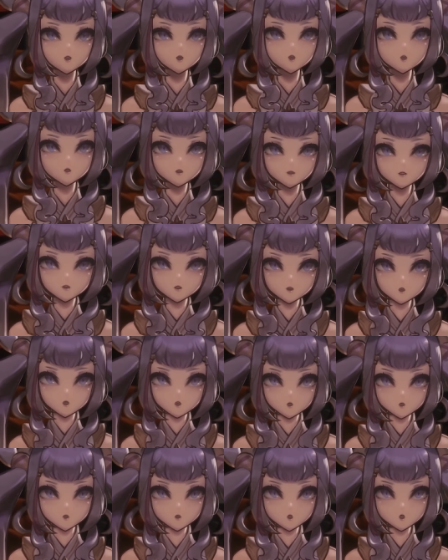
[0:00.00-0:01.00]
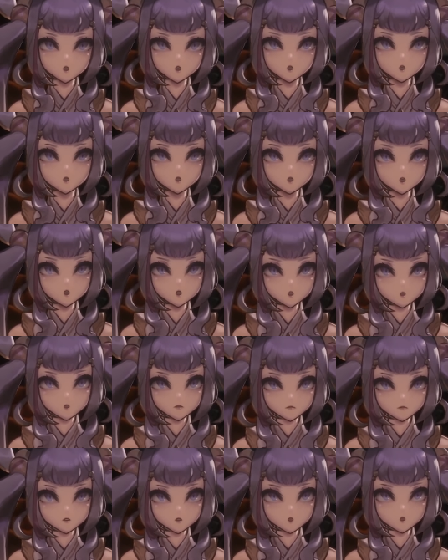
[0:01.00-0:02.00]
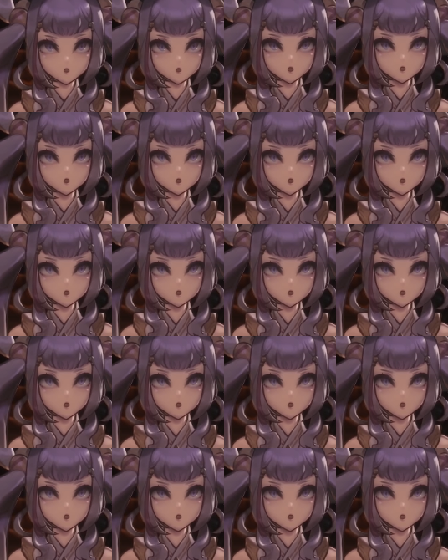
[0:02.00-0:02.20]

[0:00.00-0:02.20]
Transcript: very carefully.